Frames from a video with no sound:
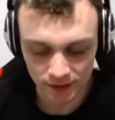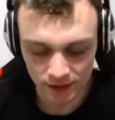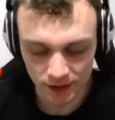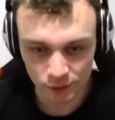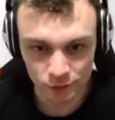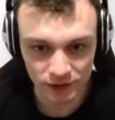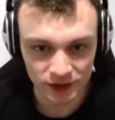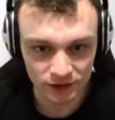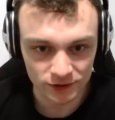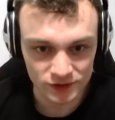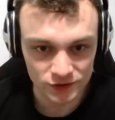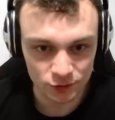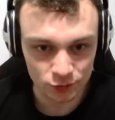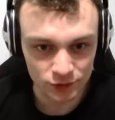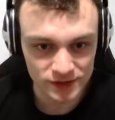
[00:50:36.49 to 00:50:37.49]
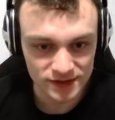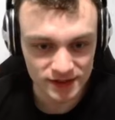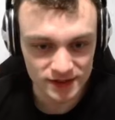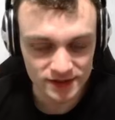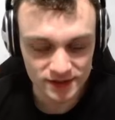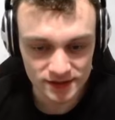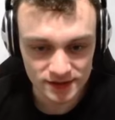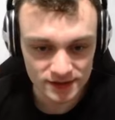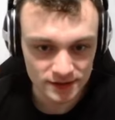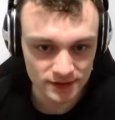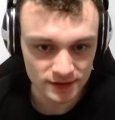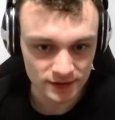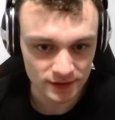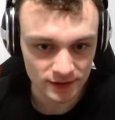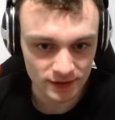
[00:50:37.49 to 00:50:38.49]
And we can also reset it
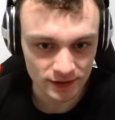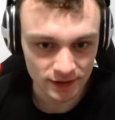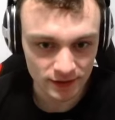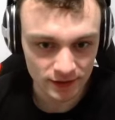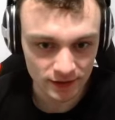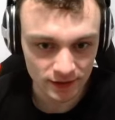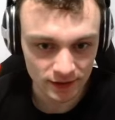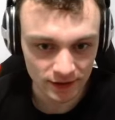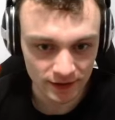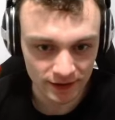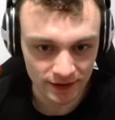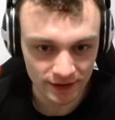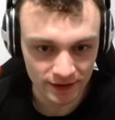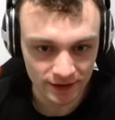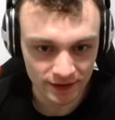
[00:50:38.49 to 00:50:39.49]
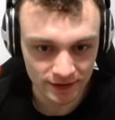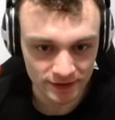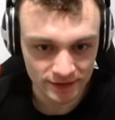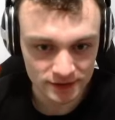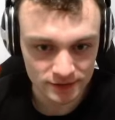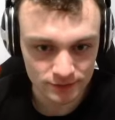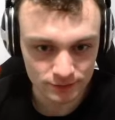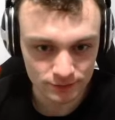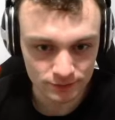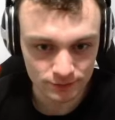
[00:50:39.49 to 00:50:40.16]
and